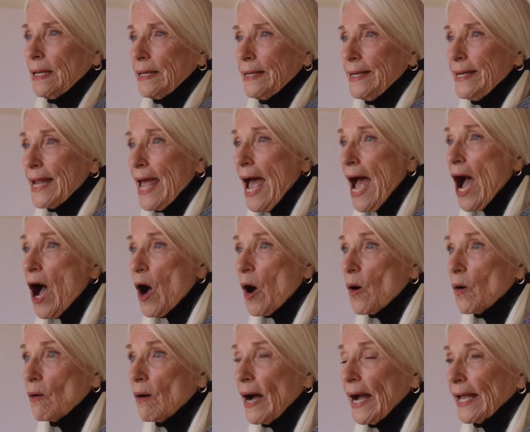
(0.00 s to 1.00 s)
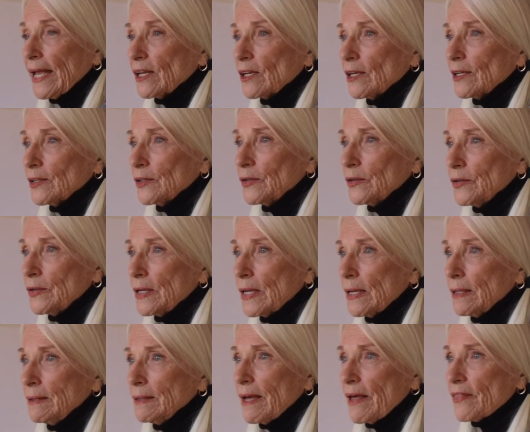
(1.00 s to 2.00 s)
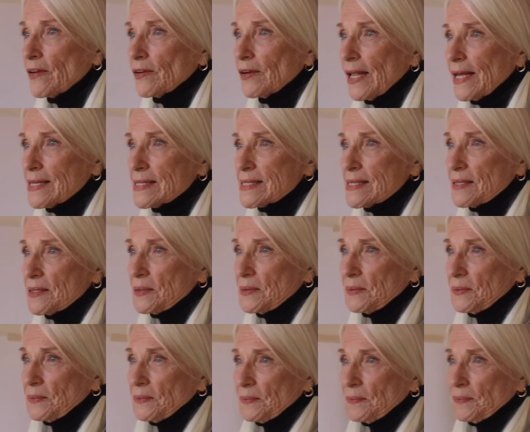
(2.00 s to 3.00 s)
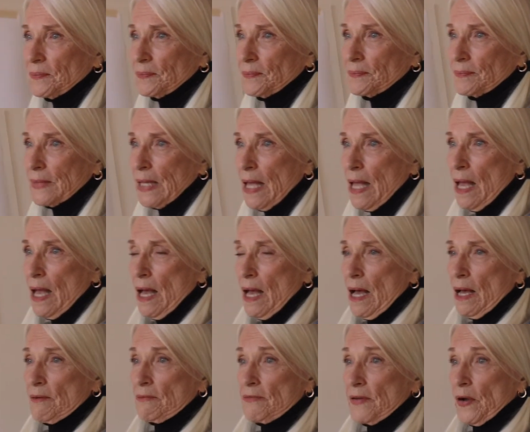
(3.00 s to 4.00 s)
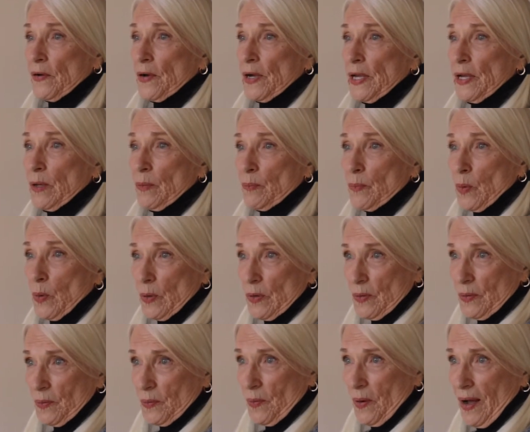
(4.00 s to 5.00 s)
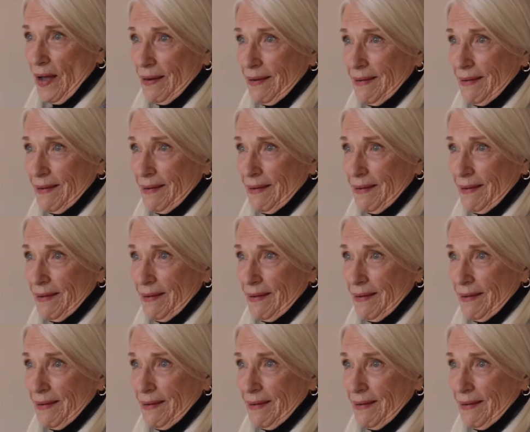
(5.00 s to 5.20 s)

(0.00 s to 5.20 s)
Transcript: Now I had learned another lesson, a very important one.